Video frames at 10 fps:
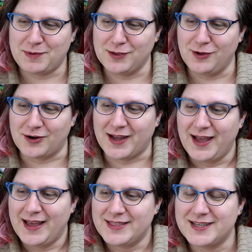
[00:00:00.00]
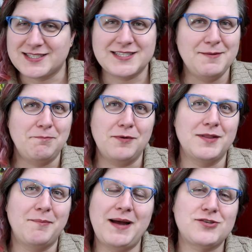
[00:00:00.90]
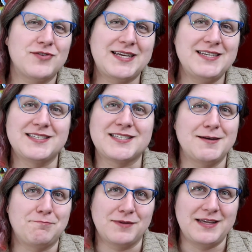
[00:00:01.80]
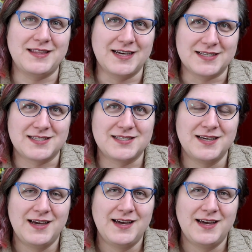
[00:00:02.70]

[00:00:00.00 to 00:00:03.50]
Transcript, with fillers: But look, the simple, the metric is simply this: